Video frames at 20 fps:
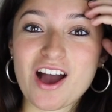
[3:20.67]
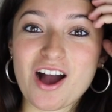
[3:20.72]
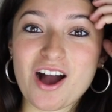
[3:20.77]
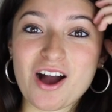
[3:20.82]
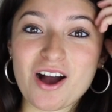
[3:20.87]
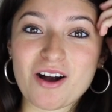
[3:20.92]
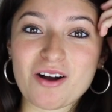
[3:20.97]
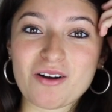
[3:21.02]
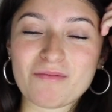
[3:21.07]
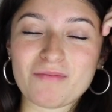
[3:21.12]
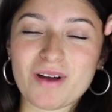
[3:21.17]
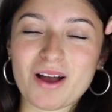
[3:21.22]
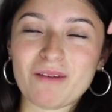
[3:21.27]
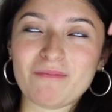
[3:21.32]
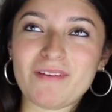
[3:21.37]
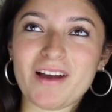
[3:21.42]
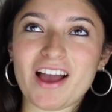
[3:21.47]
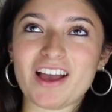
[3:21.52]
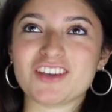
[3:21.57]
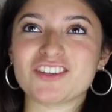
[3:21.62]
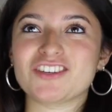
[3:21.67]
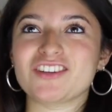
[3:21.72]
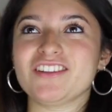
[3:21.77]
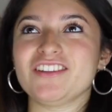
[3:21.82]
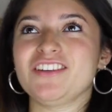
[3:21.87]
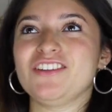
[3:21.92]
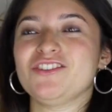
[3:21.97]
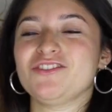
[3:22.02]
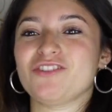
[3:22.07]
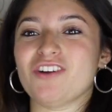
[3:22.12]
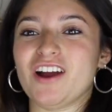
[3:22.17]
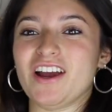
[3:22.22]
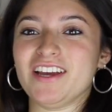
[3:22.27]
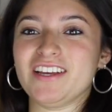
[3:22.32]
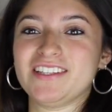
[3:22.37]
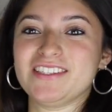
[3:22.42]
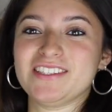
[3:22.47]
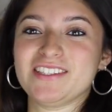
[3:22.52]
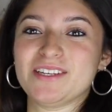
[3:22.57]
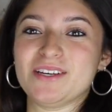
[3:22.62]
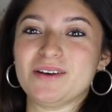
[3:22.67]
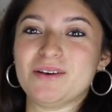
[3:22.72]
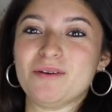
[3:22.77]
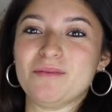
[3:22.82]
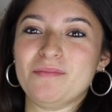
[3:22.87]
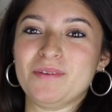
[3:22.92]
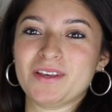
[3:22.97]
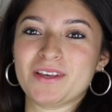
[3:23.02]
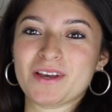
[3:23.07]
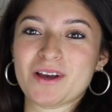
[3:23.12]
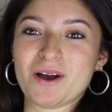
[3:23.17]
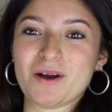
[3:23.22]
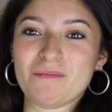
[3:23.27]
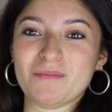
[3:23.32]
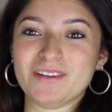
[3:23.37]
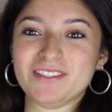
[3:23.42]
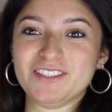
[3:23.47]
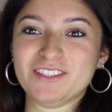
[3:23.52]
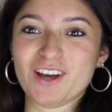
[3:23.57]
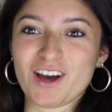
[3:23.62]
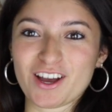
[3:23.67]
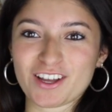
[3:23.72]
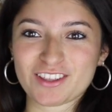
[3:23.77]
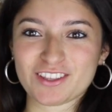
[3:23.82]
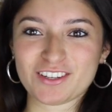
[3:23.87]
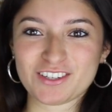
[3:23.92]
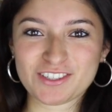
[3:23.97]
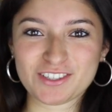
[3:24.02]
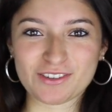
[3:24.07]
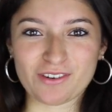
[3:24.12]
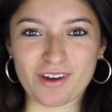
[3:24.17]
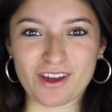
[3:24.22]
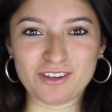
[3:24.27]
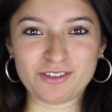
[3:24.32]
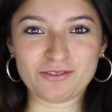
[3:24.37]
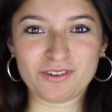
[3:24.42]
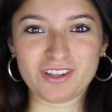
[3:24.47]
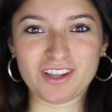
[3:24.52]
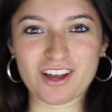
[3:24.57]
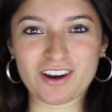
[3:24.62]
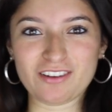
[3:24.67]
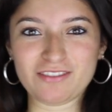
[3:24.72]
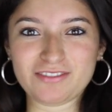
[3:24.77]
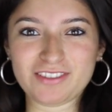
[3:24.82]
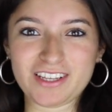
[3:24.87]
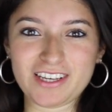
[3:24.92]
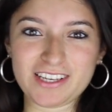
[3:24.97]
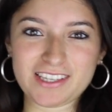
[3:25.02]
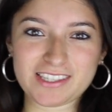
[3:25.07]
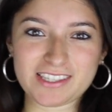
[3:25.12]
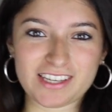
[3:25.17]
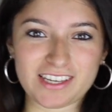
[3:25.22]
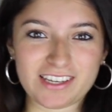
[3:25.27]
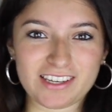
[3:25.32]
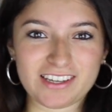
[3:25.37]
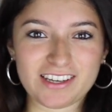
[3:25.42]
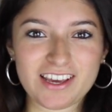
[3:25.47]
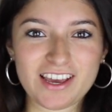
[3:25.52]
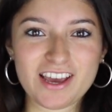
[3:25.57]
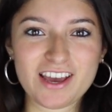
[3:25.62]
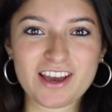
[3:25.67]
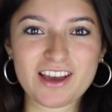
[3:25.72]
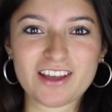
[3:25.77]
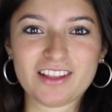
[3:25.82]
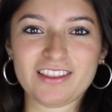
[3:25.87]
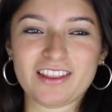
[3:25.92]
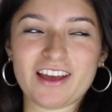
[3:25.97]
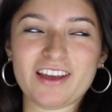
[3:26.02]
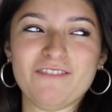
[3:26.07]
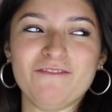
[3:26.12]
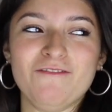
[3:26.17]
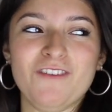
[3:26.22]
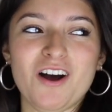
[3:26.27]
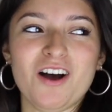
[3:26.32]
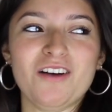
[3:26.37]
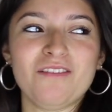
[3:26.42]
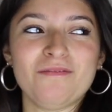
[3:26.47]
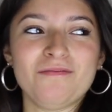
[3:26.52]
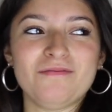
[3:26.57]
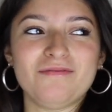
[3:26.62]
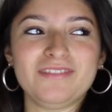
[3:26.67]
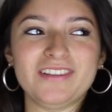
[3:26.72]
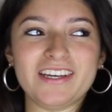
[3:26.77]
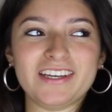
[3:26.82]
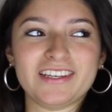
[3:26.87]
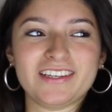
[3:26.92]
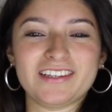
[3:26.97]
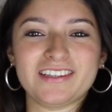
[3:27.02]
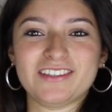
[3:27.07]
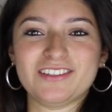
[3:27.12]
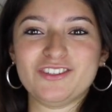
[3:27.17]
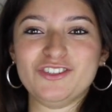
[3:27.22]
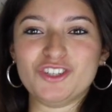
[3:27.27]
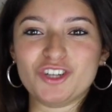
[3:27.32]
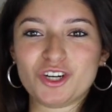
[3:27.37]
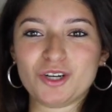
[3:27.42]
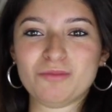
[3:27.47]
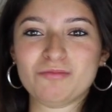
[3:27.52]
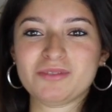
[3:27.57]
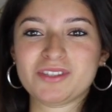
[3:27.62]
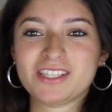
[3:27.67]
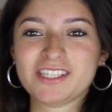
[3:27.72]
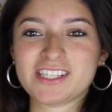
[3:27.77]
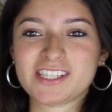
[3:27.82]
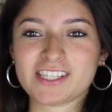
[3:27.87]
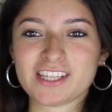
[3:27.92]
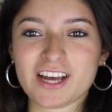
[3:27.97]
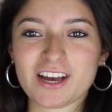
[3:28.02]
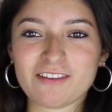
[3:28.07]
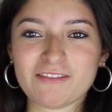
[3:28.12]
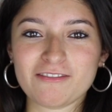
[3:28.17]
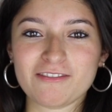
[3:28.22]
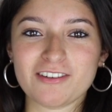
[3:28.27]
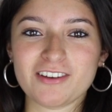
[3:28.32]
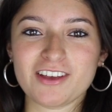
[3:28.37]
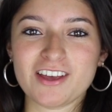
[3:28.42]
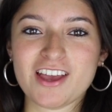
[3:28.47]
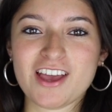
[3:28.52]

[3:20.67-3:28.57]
I'm actually trying to become a doctor, so I do a lot of things like that involve like germs and stuff.